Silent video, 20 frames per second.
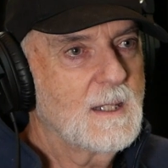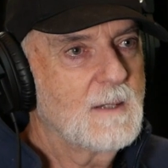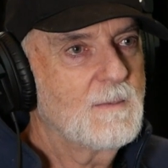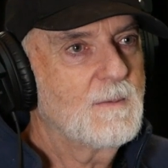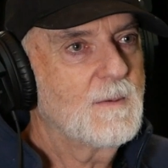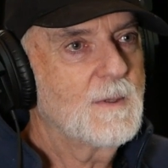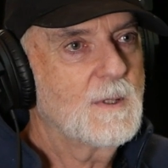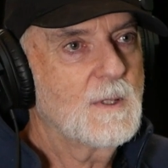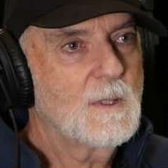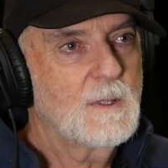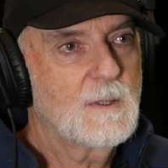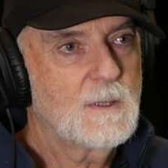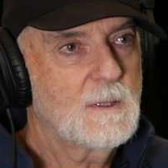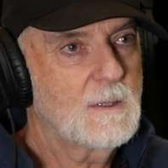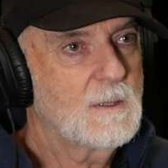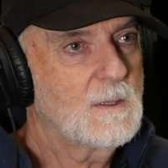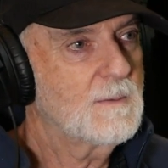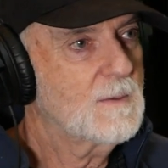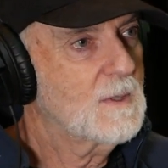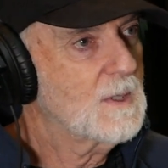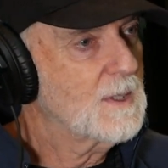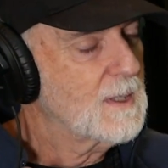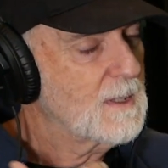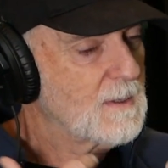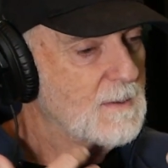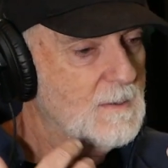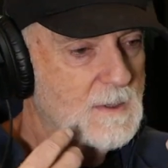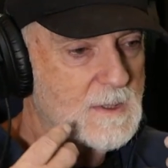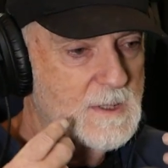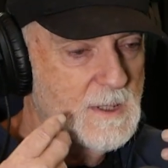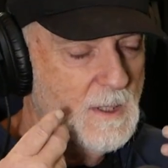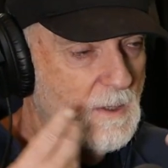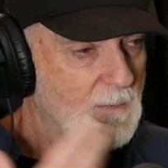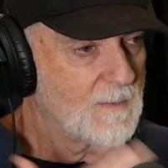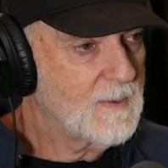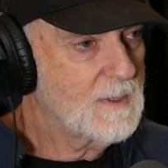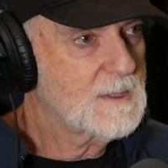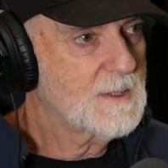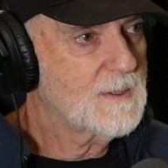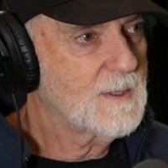even though you've got to
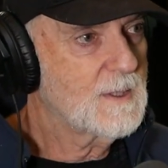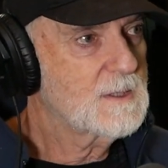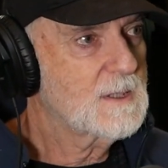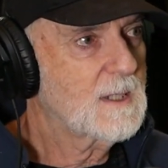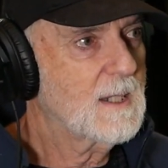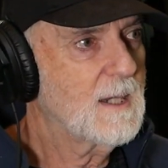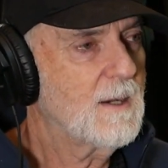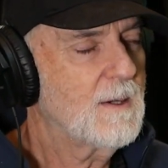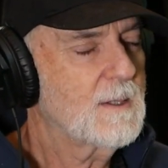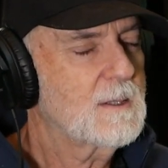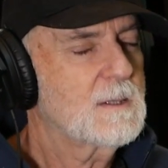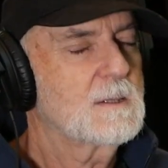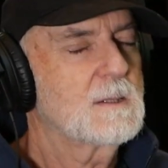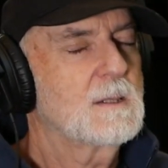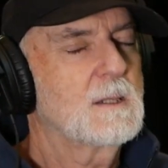delve into those characters,